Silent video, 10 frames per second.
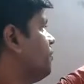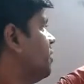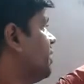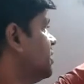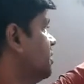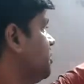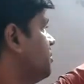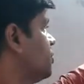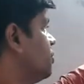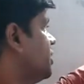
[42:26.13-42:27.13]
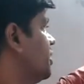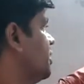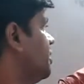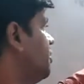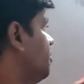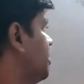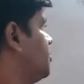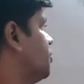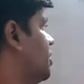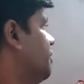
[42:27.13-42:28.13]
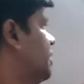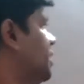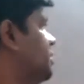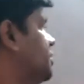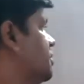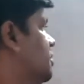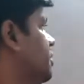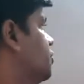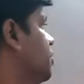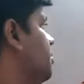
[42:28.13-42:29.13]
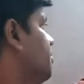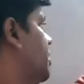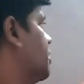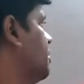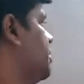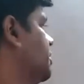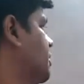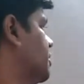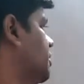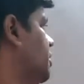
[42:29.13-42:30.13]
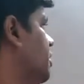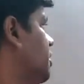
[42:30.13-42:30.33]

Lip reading: If tension becomes 0 here, it never becomes 0 anywhere else. So it will make a complete circle.